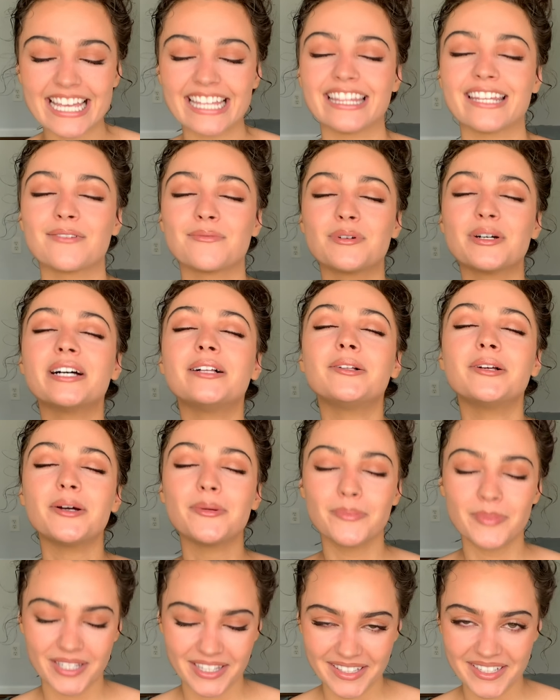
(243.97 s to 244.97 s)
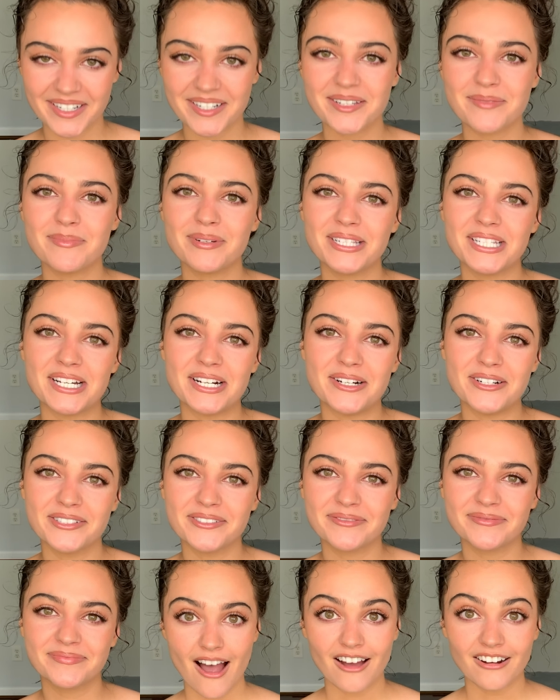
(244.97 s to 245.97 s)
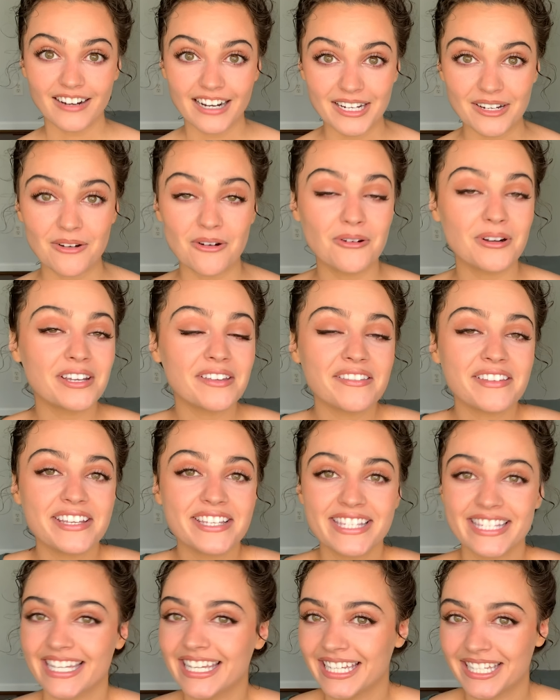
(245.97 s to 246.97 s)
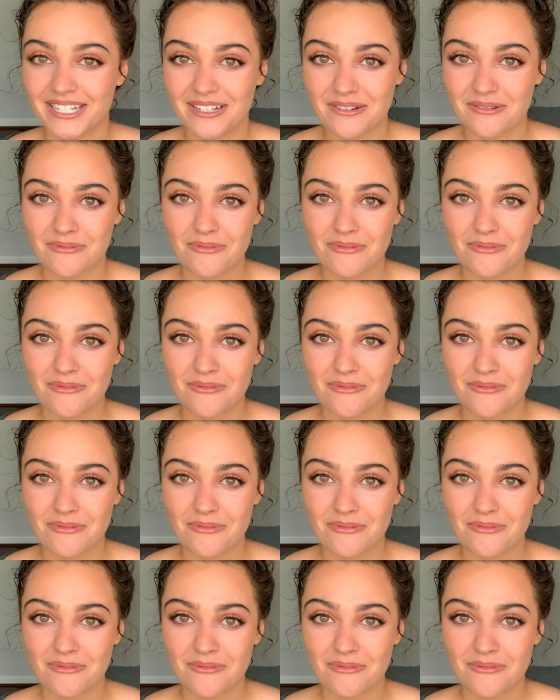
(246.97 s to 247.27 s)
and they will be linked below. Alright, oily skin.